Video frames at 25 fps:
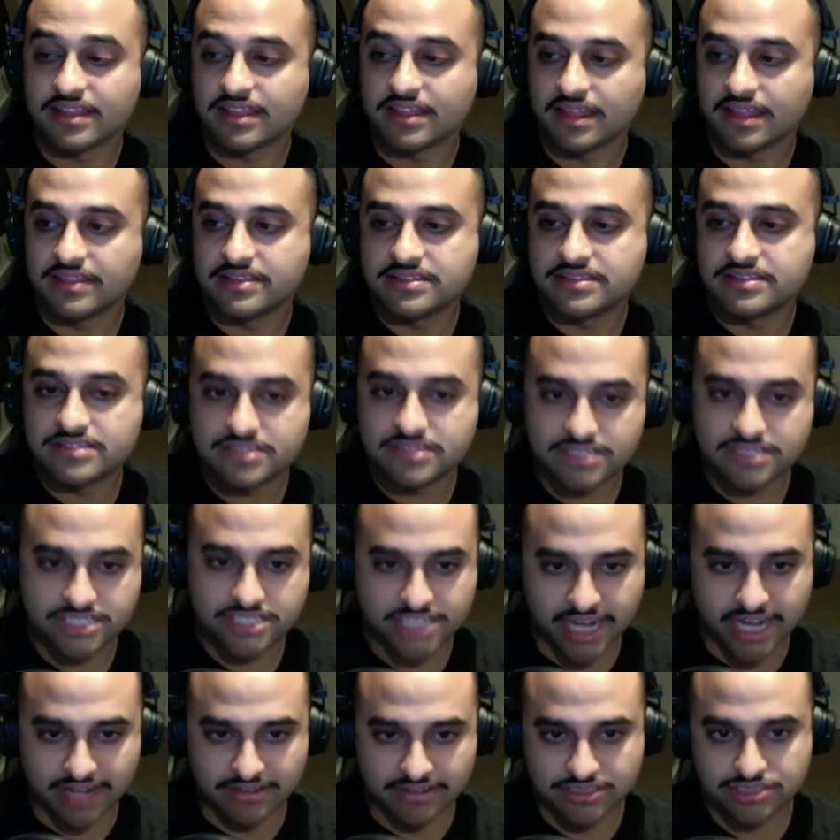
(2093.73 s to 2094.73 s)
this is a
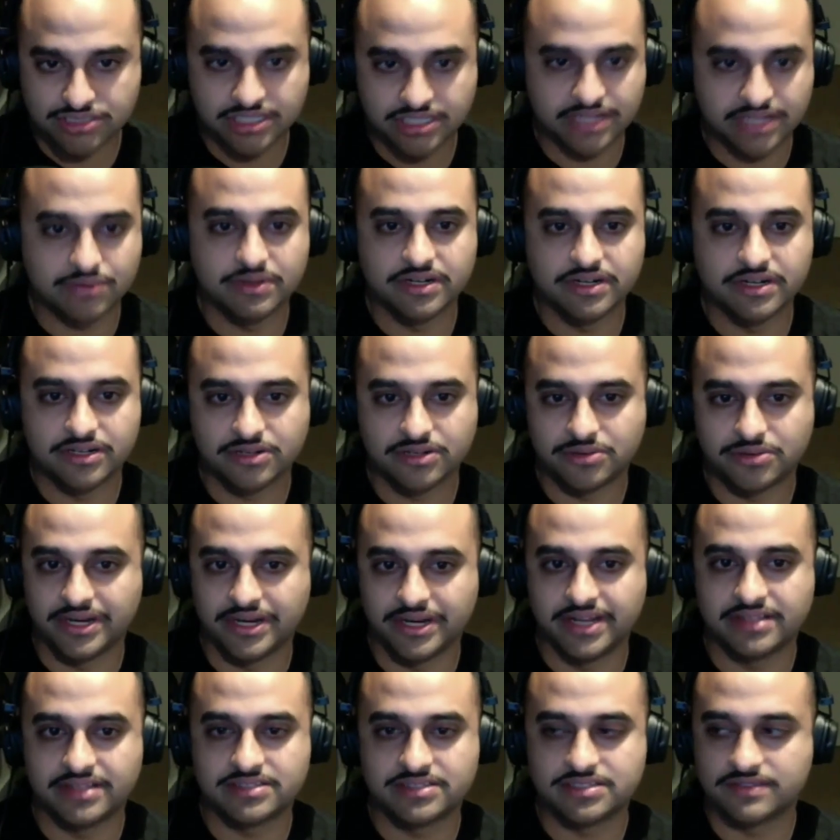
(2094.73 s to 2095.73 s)
challenge, like when you're
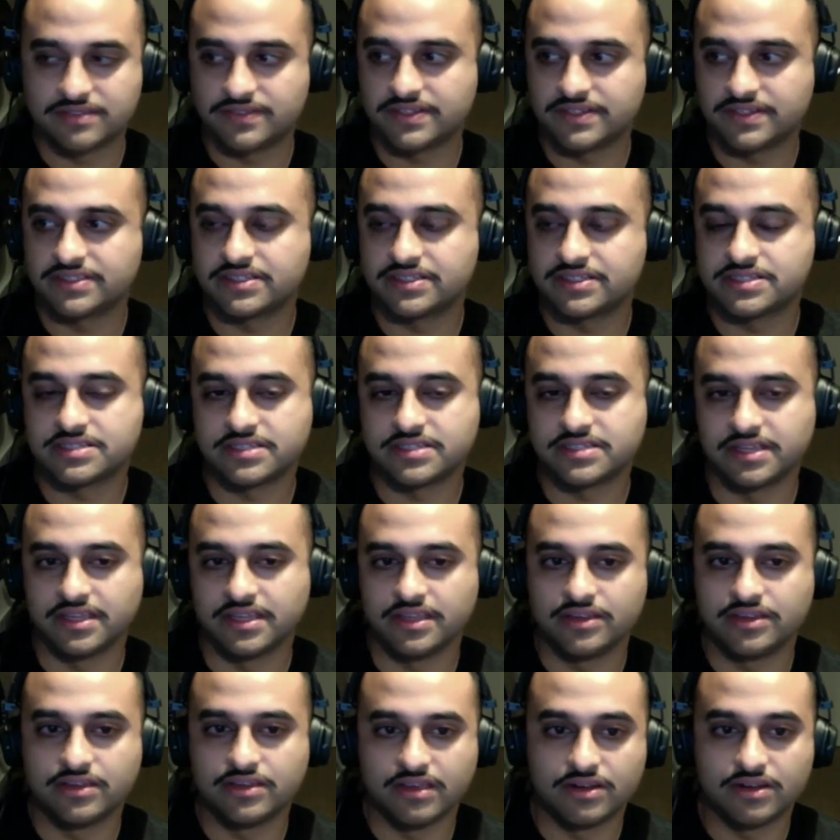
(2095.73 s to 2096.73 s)
creating stuff like this, that
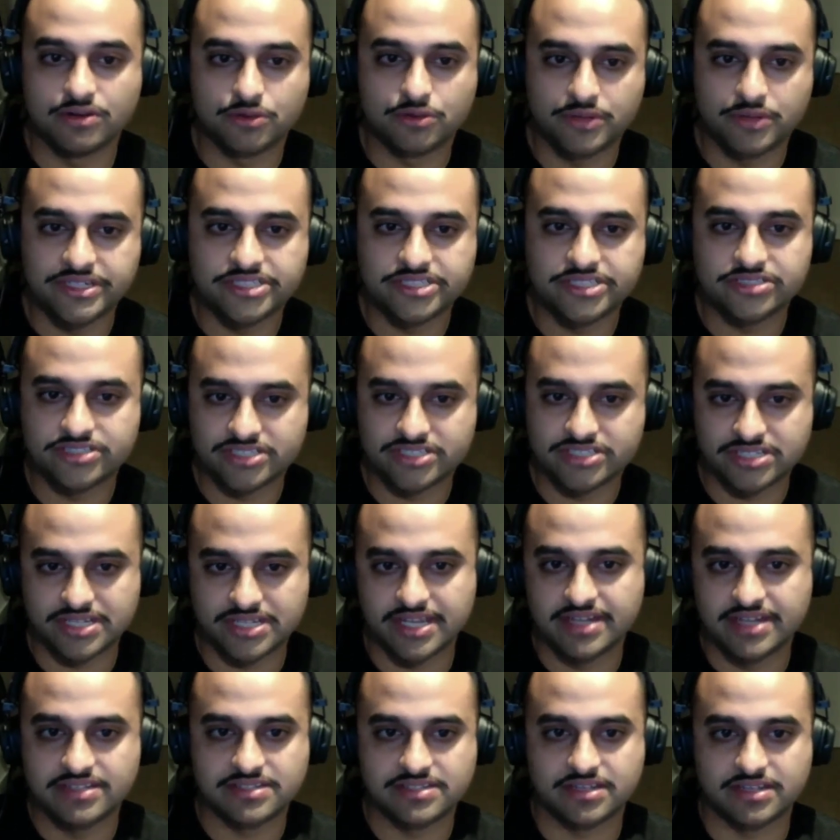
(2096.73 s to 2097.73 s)
you know, creature
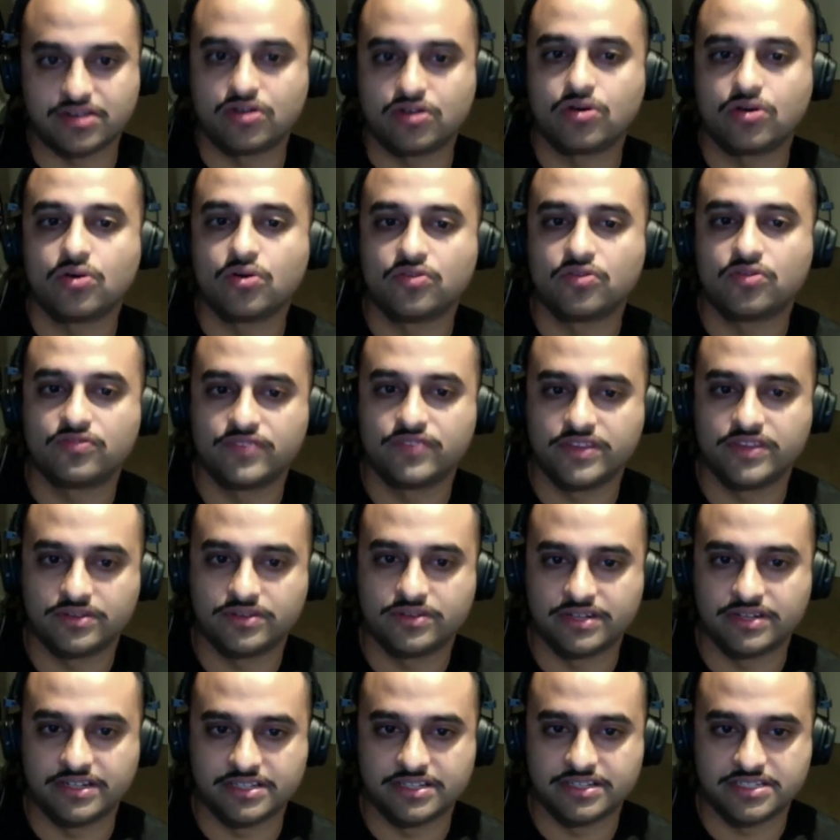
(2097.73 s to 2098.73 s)
design is like a whole field
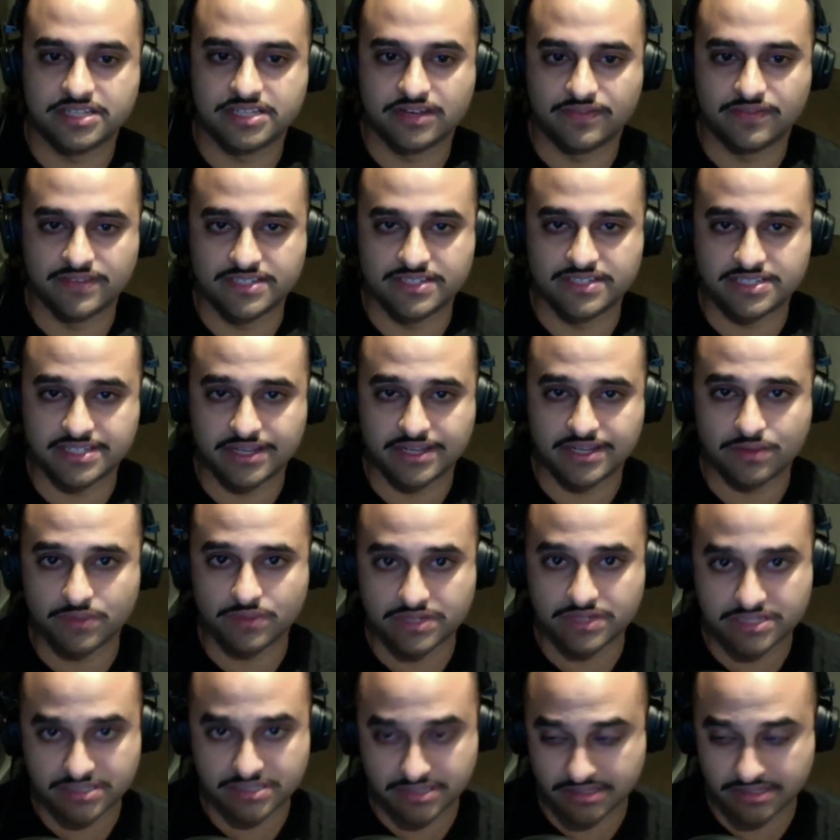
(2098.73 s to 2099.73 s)
in itself. And Stan
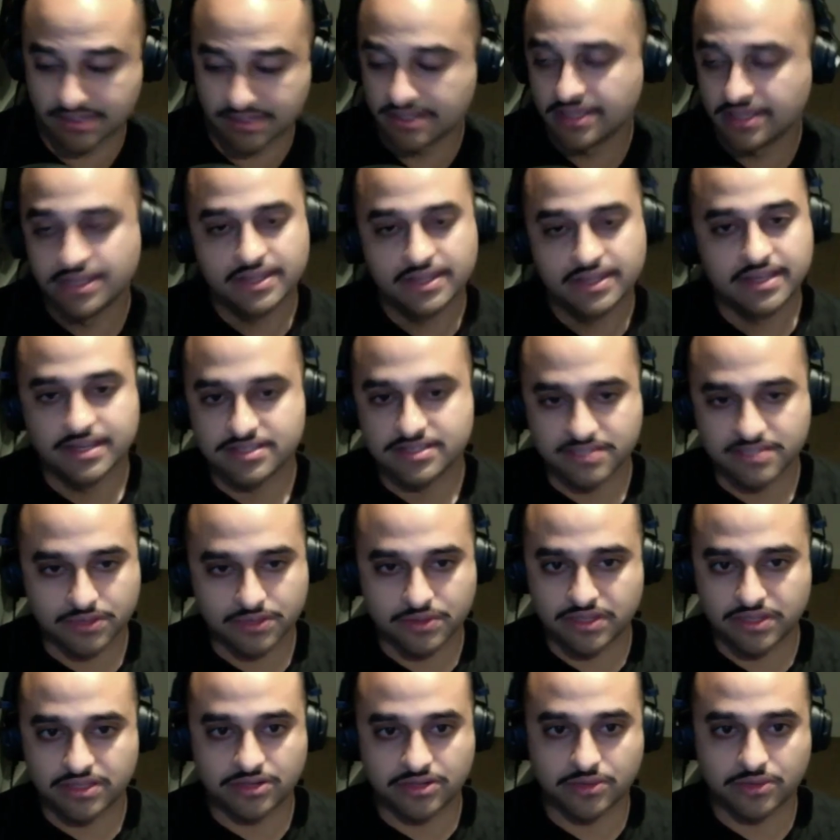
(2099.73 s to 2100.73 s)
Winston is like
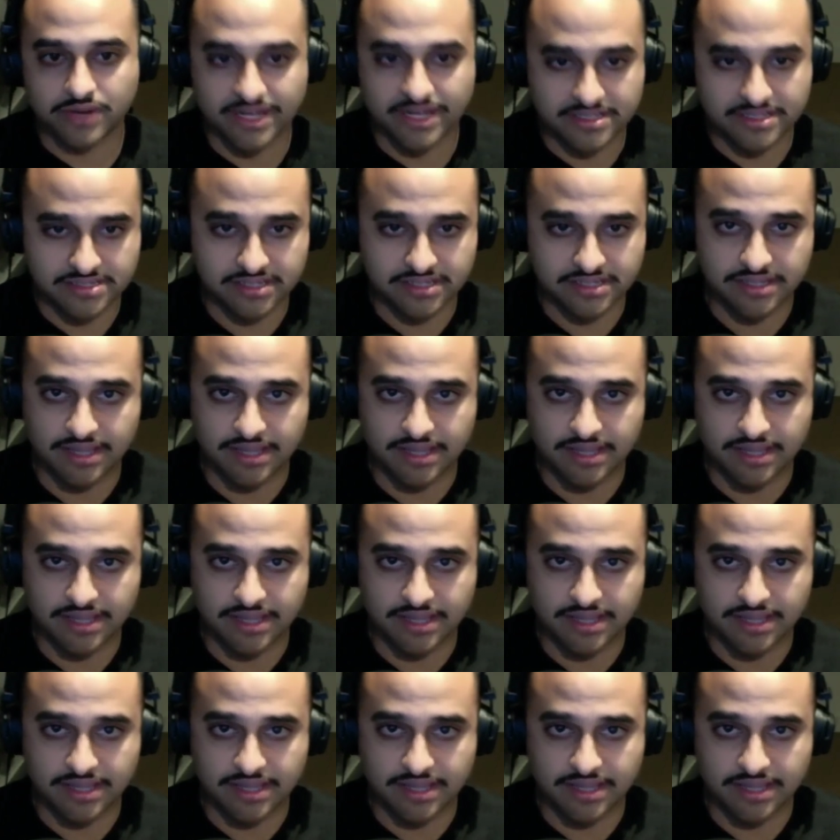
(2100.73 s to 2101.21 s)
one of the greats, and